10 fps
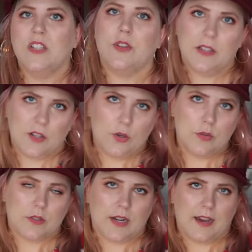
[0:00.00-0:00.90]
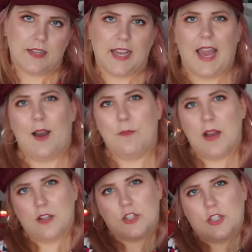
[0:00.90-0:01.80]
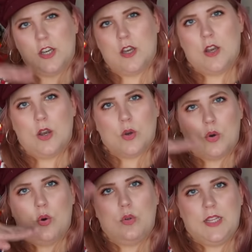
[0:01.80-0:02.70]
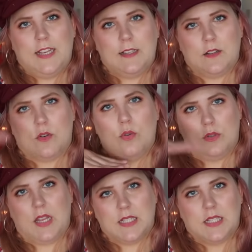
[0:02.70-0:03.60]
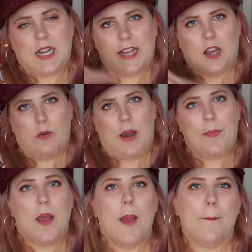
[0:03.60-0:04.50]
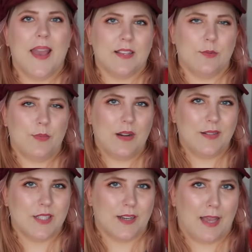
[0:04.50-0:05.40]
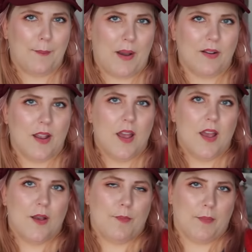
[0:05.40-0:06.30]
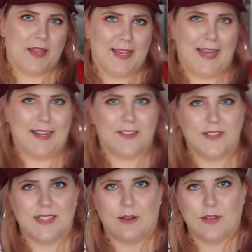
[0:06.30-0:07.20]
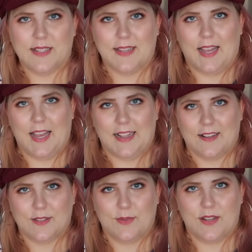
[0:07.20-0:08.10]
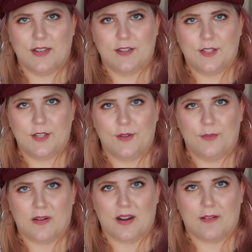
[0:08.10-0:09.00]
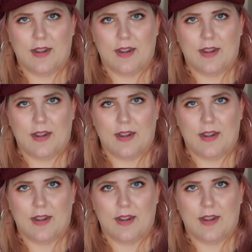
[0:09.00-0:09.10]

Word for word: Do I look cooler now? Like, how much cool coolness did I go up? P S Remember when I was talking about pumpkin candles? I wasn't lying. There's one, two burning